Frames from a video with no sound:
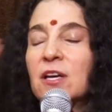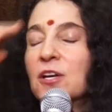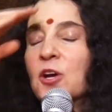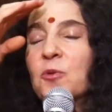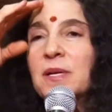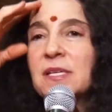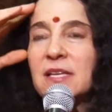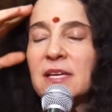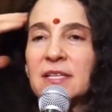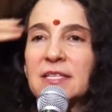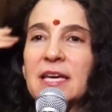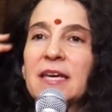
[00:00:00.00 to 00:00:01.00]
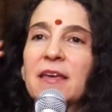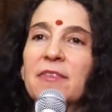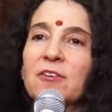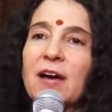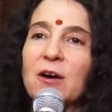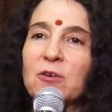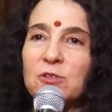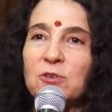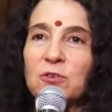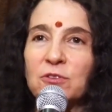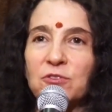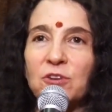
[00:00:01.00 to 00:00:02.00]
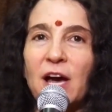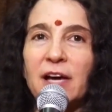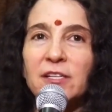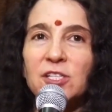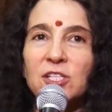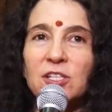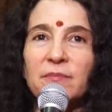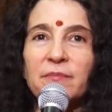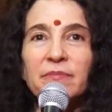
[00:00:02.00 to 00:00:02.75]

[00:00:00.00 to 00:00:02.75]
nobody's going to take their household trash